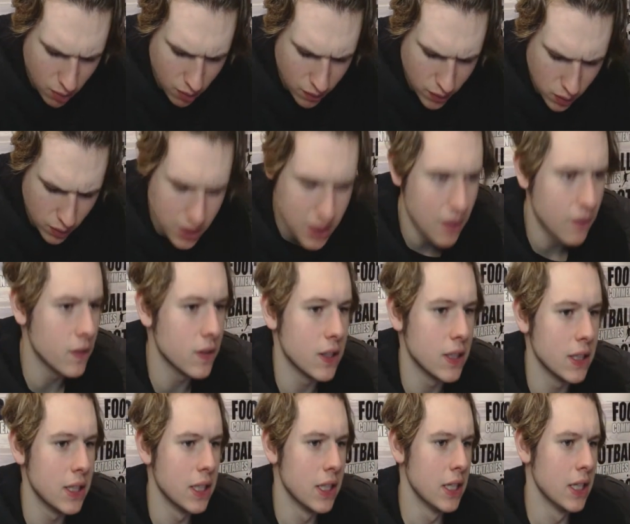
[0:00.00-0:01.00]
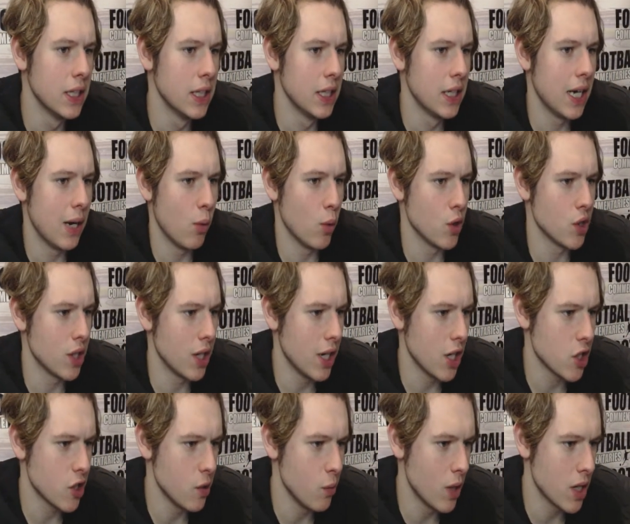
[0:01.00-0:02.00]
of 2017. I want to say
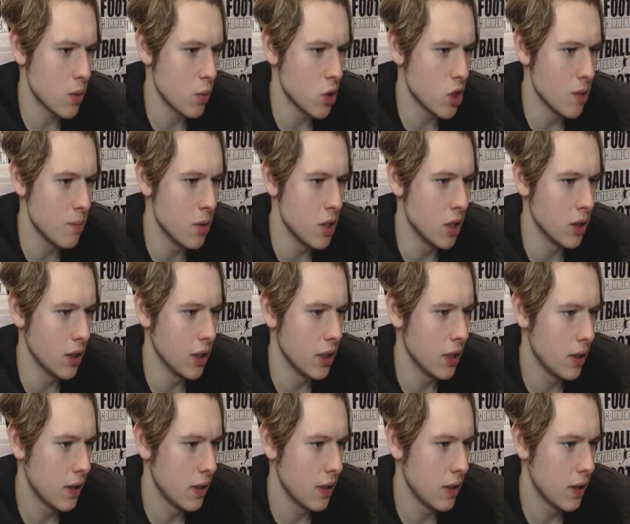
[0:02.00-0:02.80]
Ashley Westwood to Burnley.